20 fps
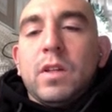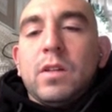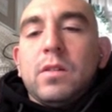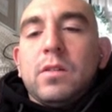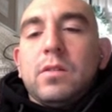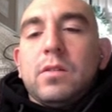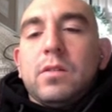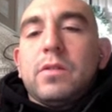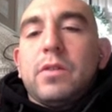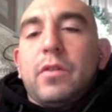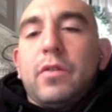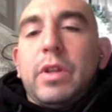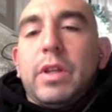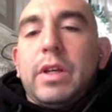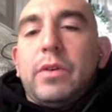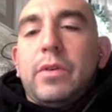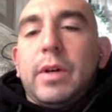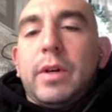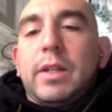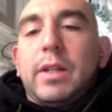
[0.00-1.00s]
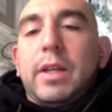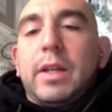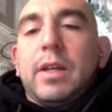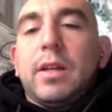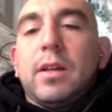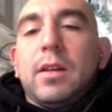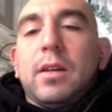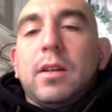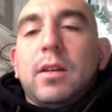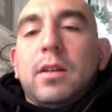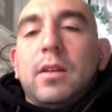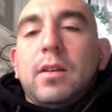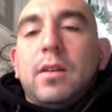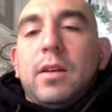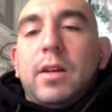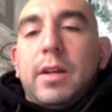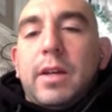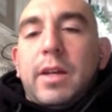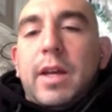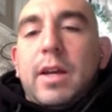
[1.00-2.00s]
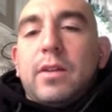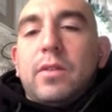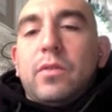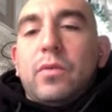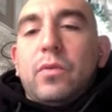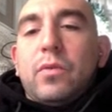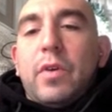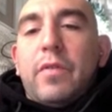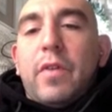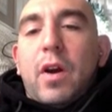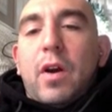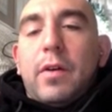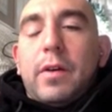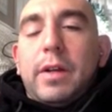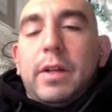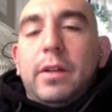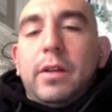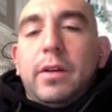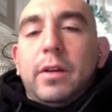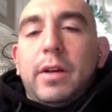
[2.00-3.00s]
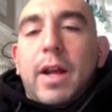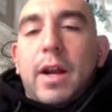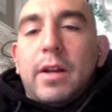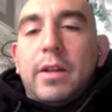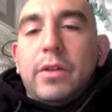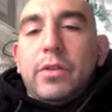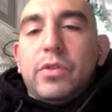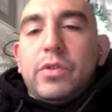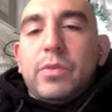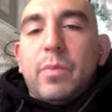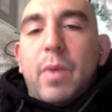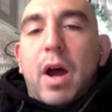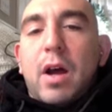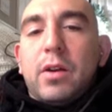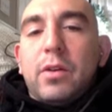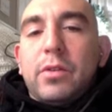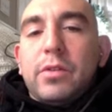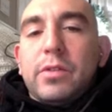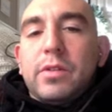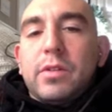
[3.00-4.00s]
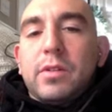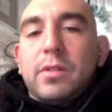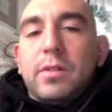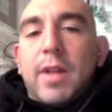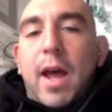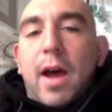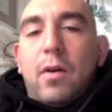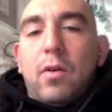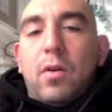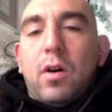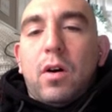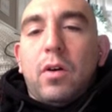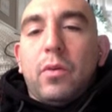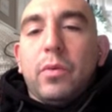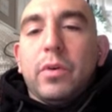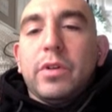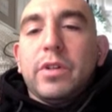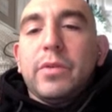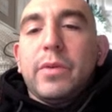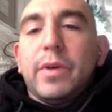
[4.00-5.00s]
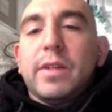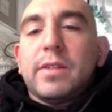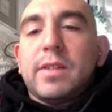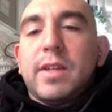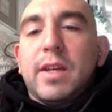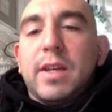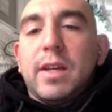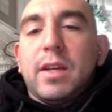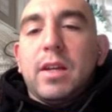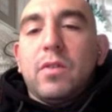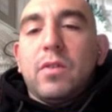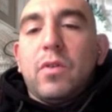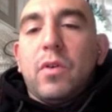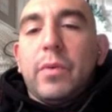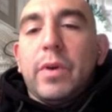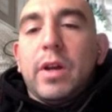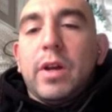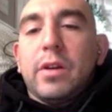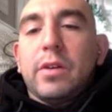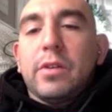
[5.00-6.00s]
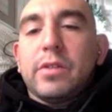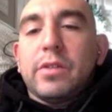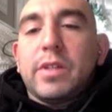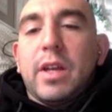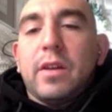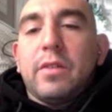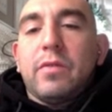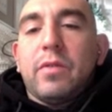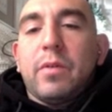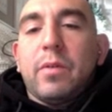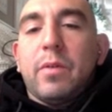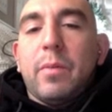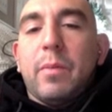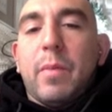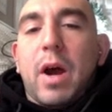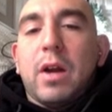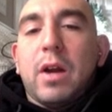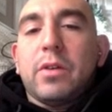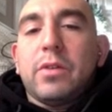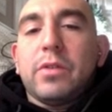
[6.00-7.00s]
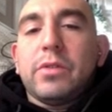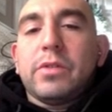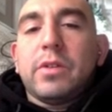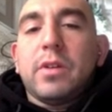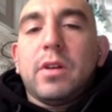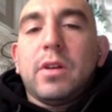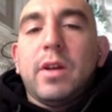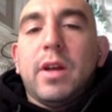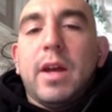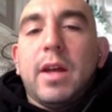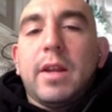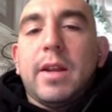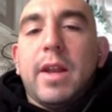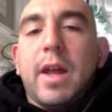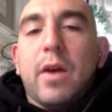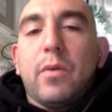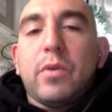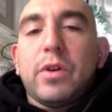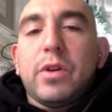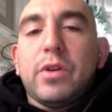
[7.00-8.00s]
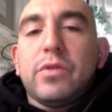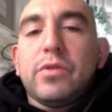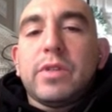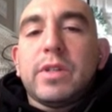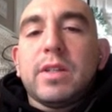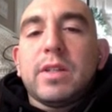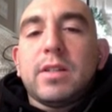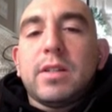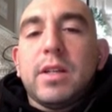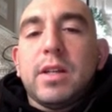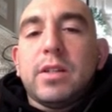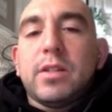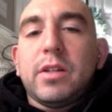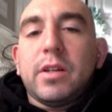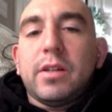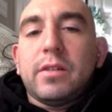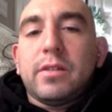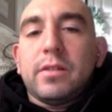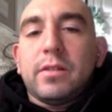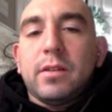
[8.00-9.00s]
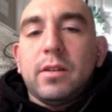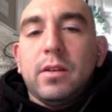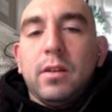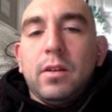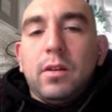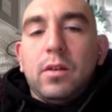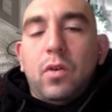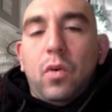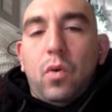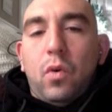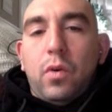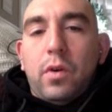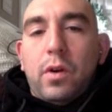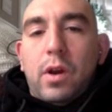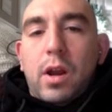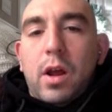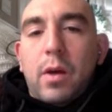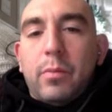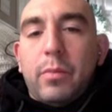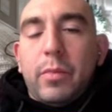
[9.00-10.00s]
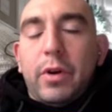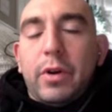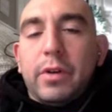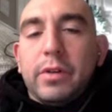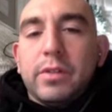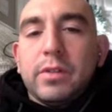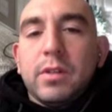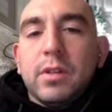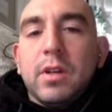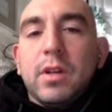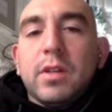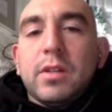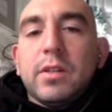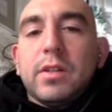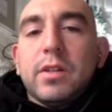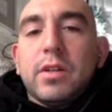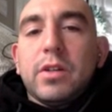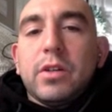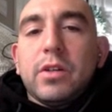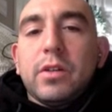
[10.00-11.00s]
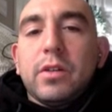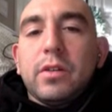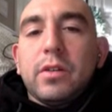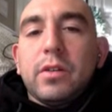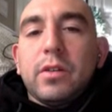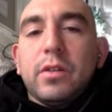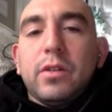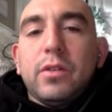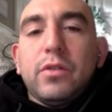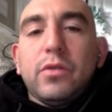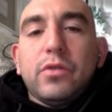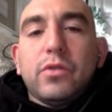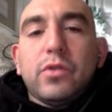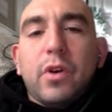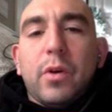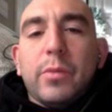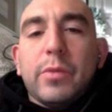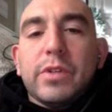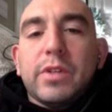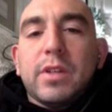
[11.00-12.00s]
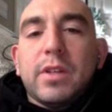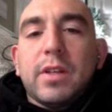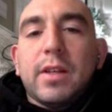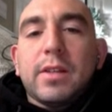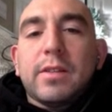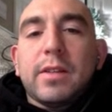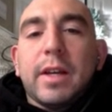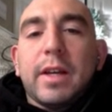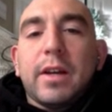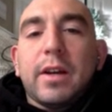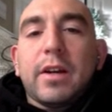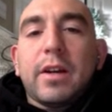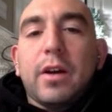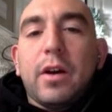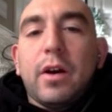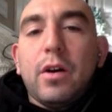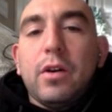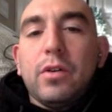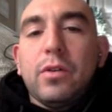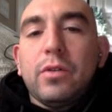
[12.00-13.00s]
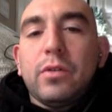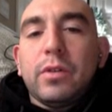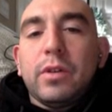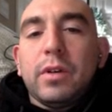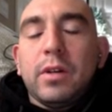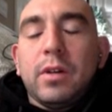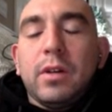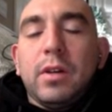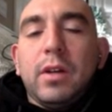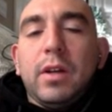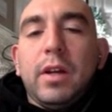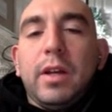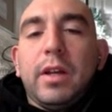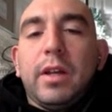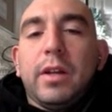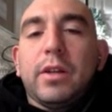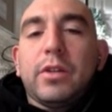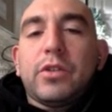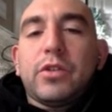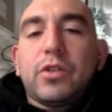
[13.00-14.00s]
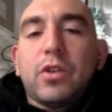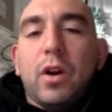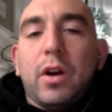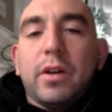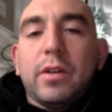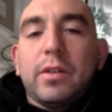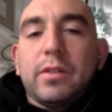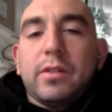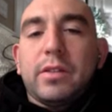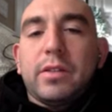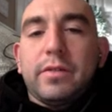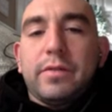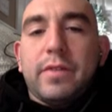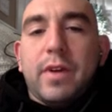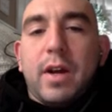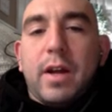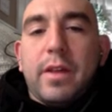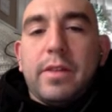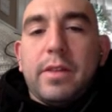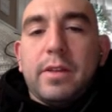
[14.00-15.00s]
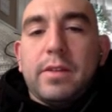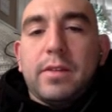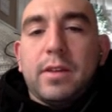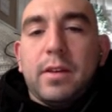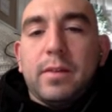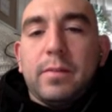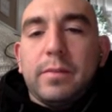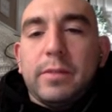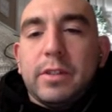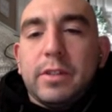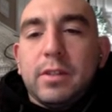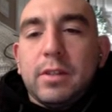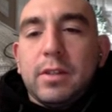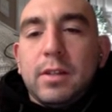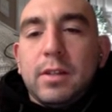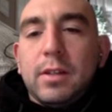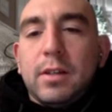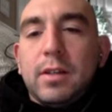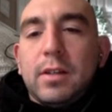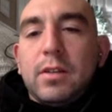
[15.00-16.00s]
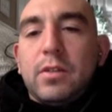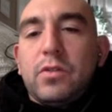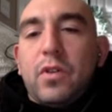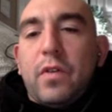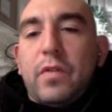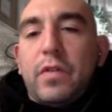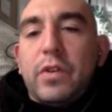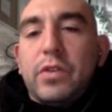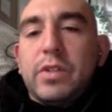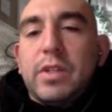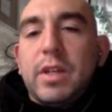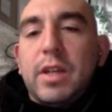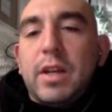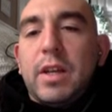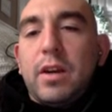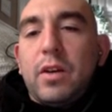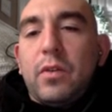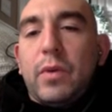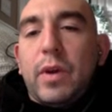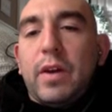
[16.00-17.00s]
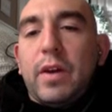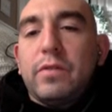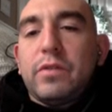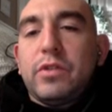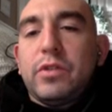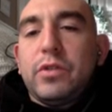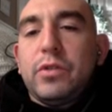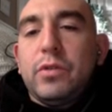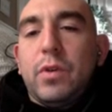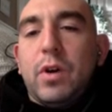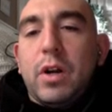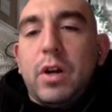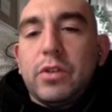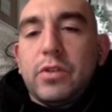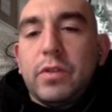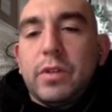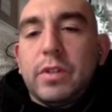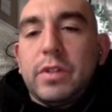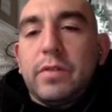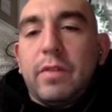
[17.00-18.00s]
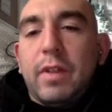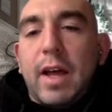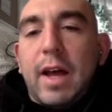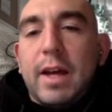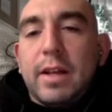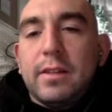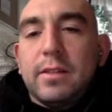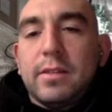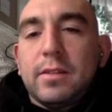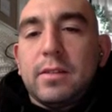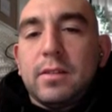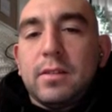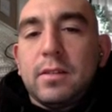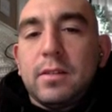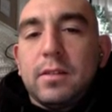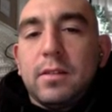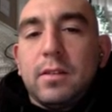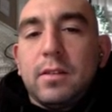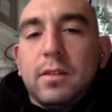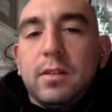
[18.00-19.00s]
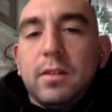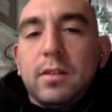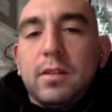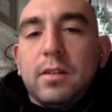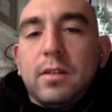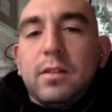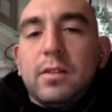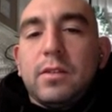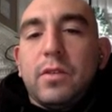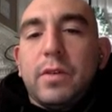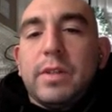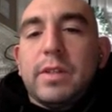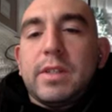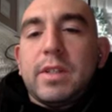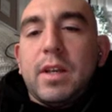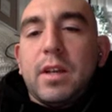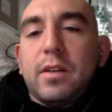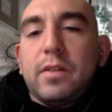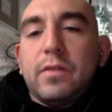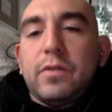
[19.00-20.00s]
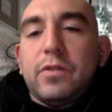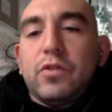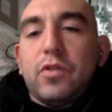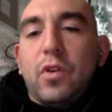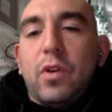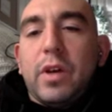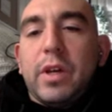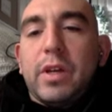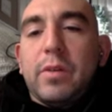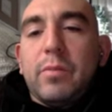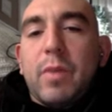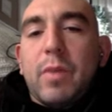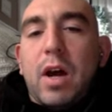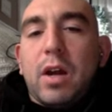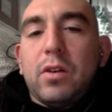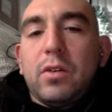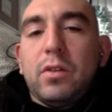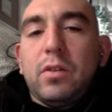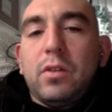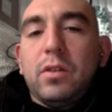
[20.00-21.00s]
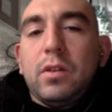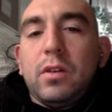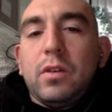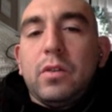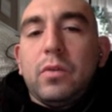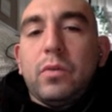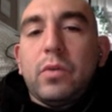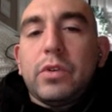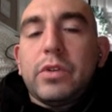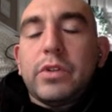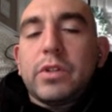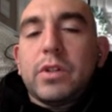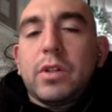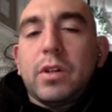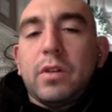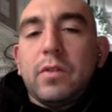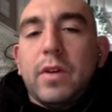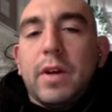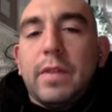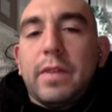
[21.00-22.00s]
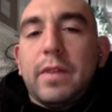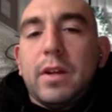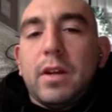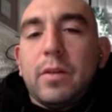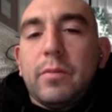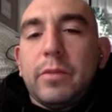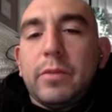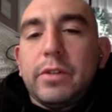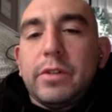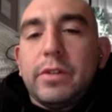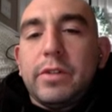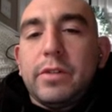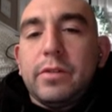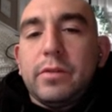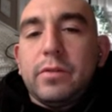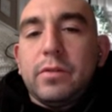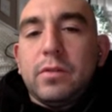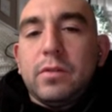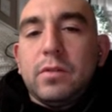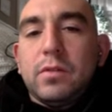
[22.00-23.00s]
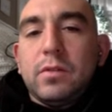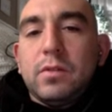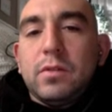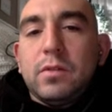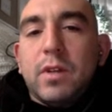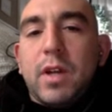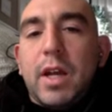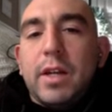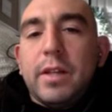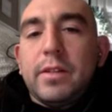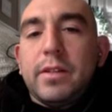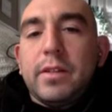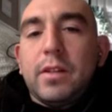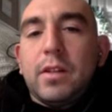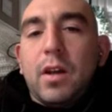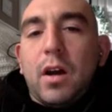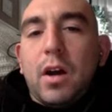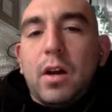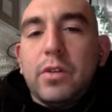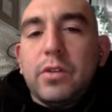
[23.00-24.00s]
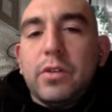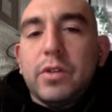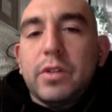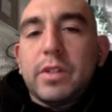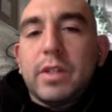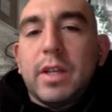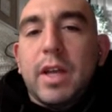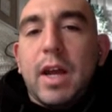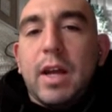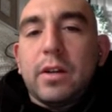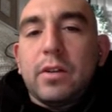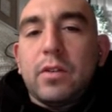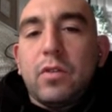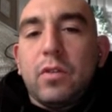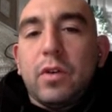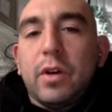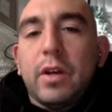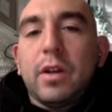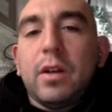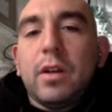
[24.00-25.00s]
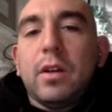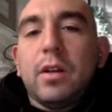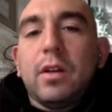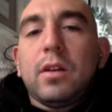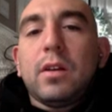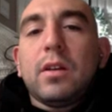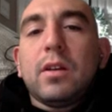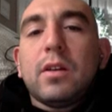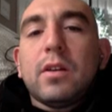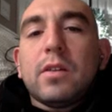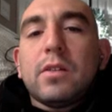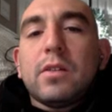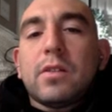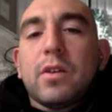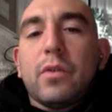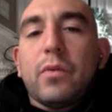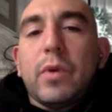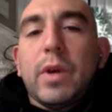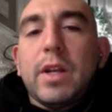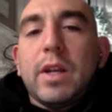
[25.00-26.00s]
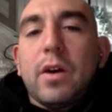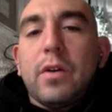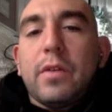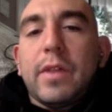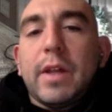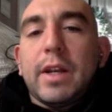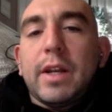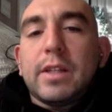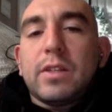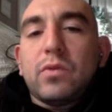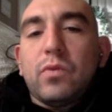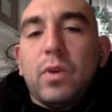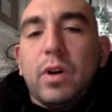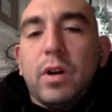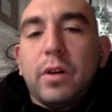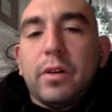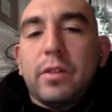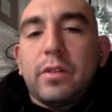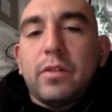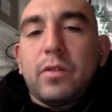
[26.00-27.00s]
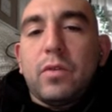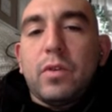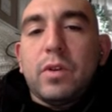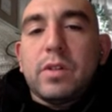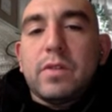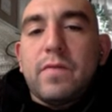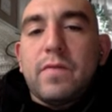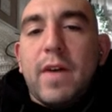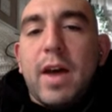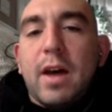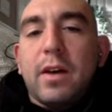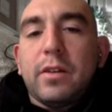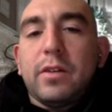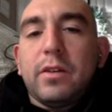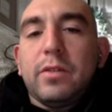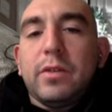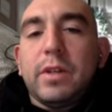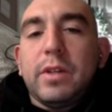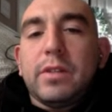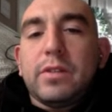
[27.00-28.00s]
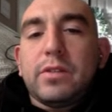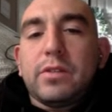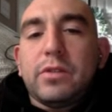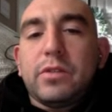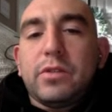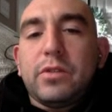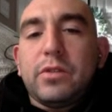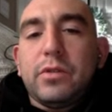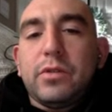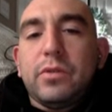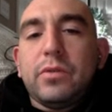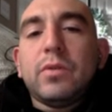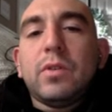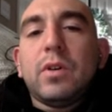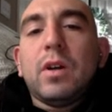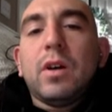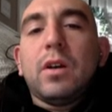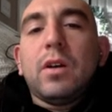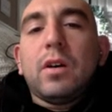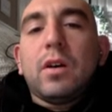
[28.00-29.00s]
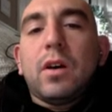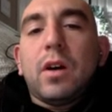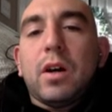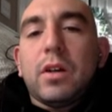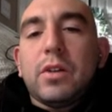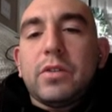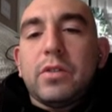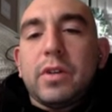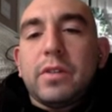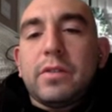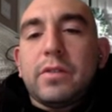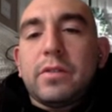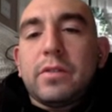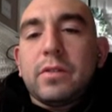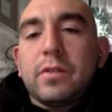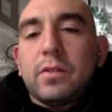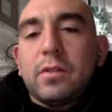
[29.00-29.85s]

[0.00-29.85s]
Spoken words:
So really quickly, again, we've already learned how to use models. Now all we're doing is taking what we understand from the models, and now we're using digits or numbers to use almost as like a code in a chart to find the sums. So if you'll see here, we have two hundreds flats. So instead of drawing a model, we're just going to write the number 2, and it's in the hundreds category. So we know that its worth or its value is 2 hundreds.